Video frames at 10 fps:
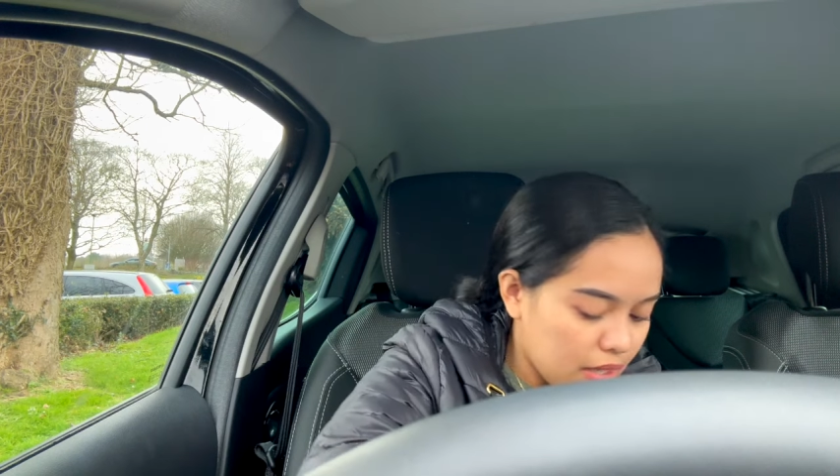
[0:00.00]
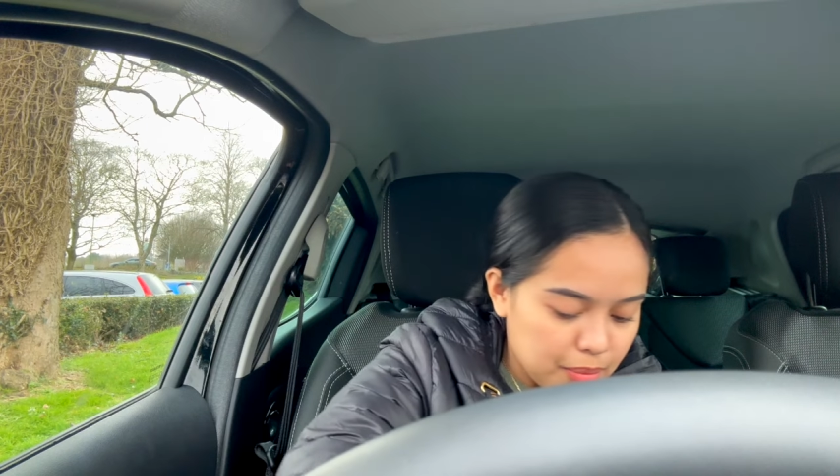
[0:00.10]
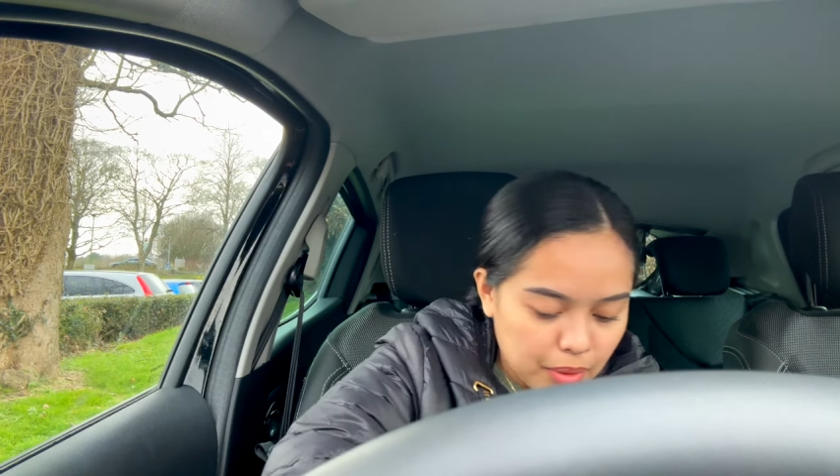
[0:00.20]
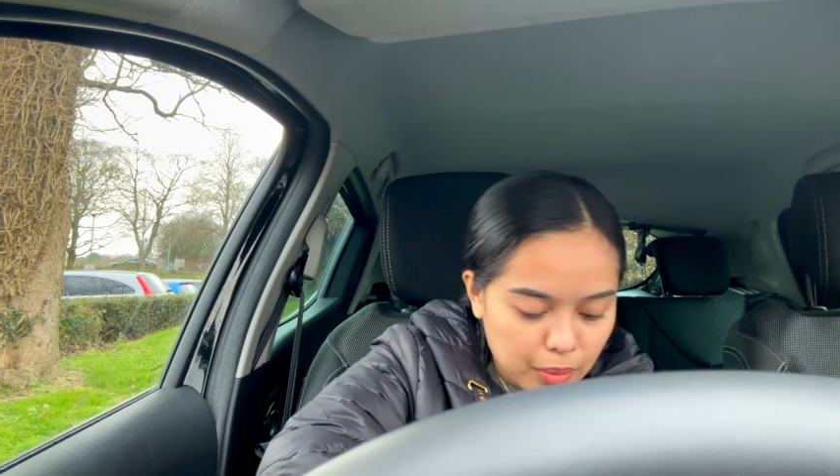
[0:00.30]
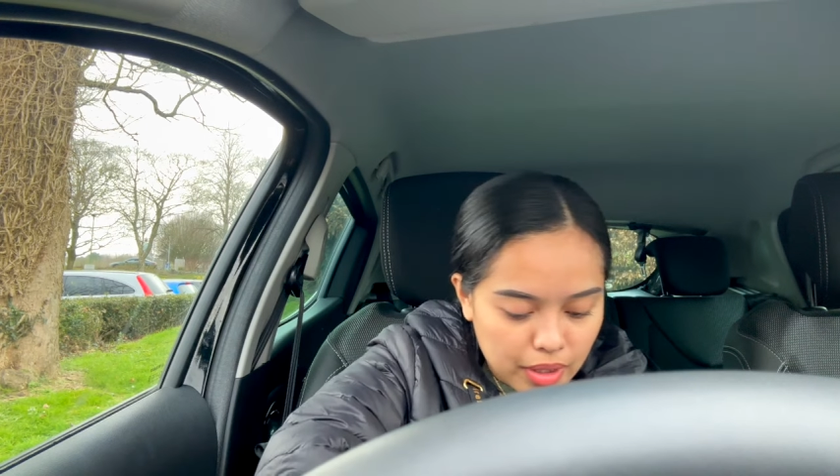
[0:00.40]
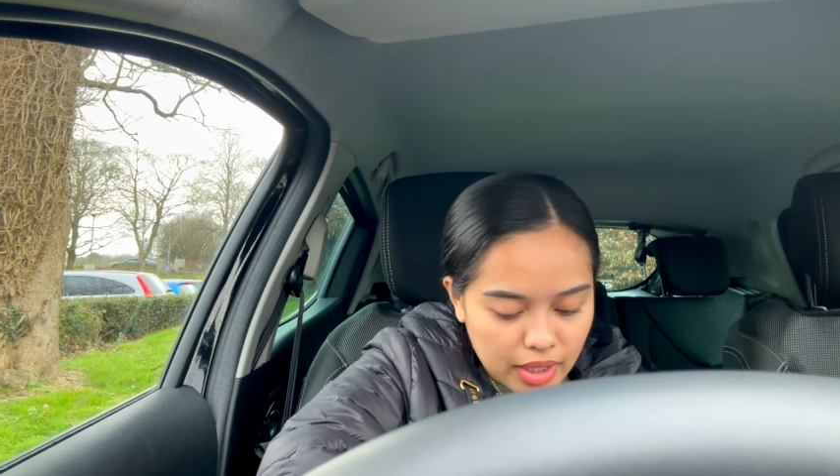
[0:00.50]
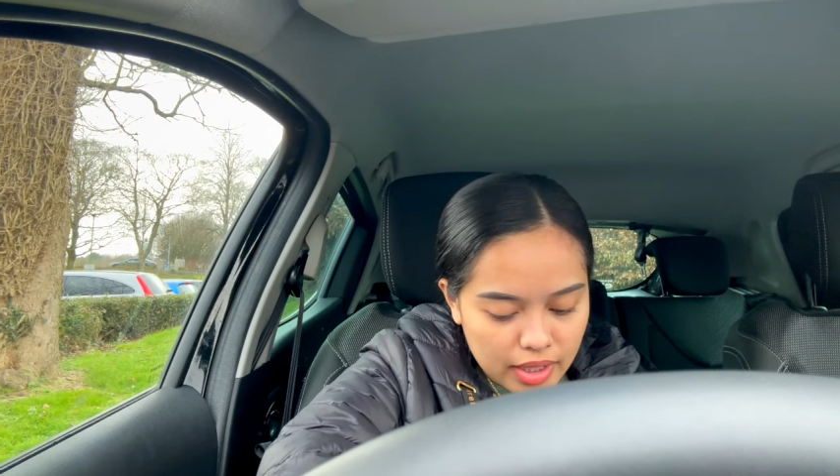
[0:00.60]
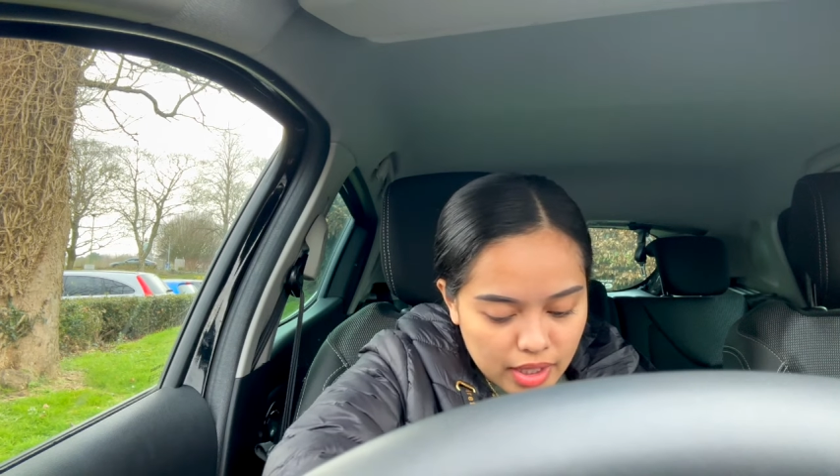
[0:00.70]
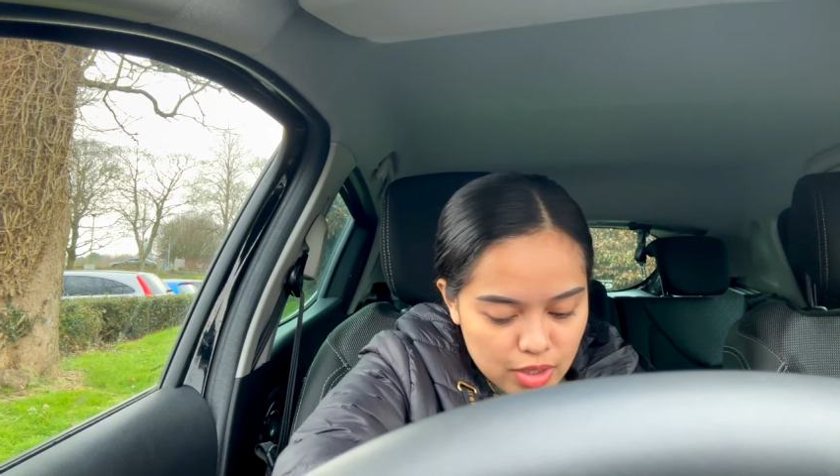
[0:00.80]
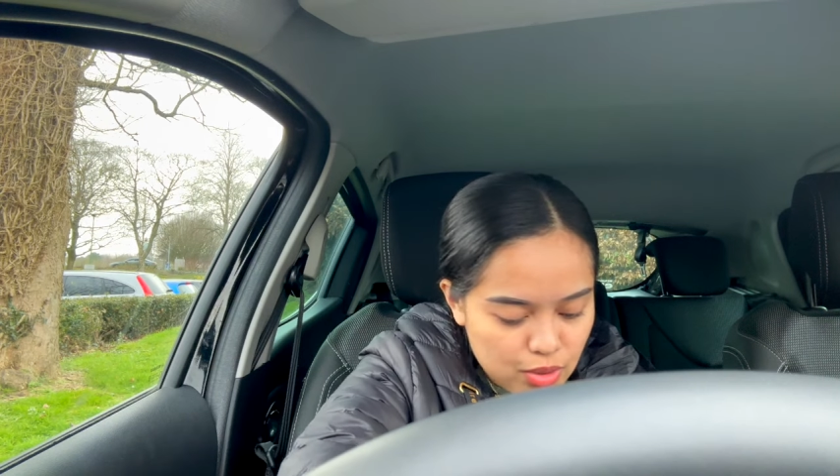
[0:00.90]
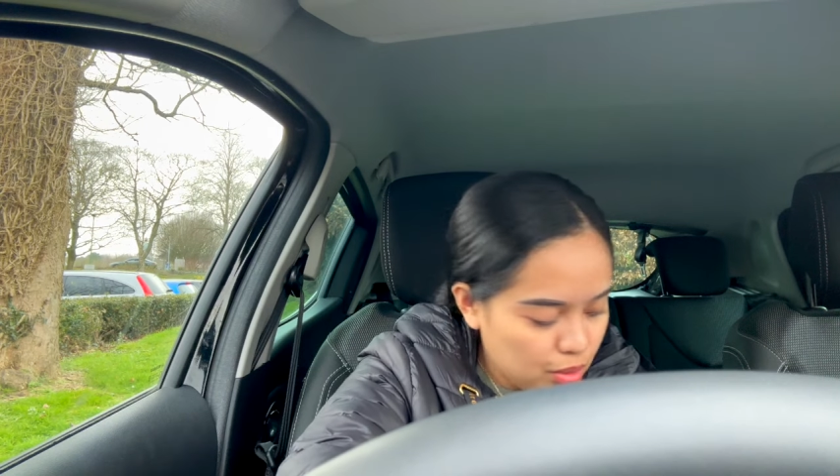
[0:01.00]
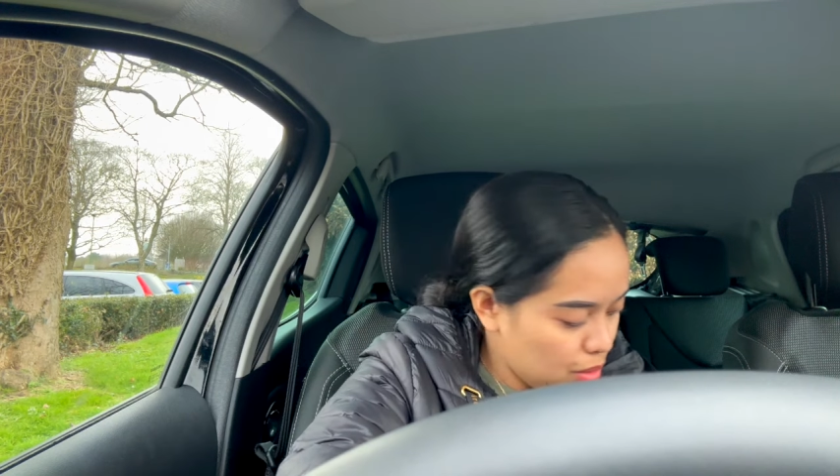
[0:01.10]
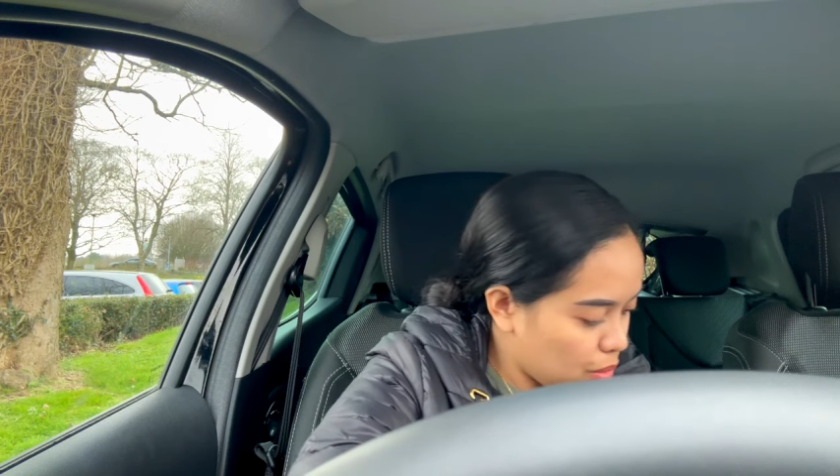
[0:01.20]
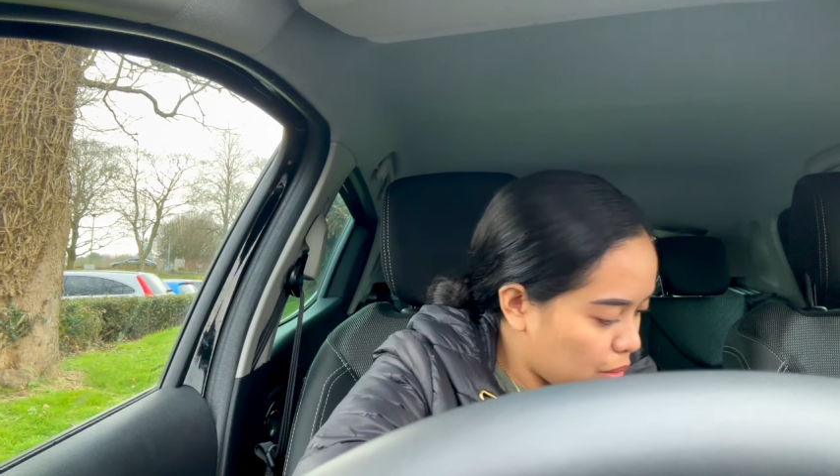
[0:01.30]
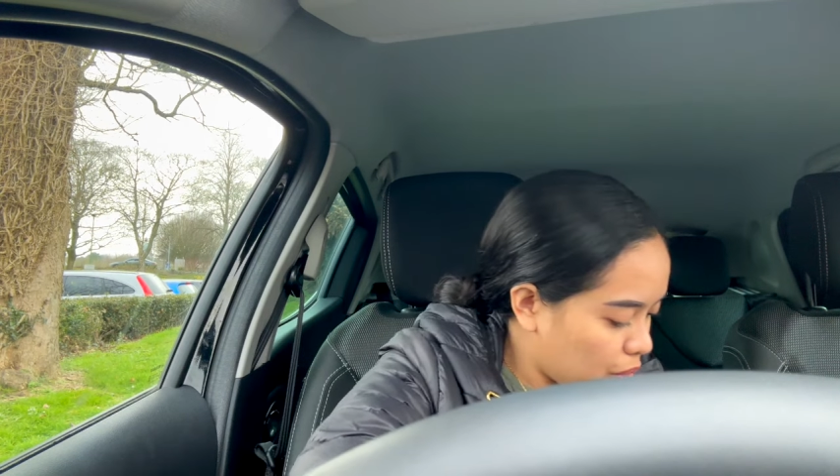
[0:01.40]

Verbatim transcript: But what can I do?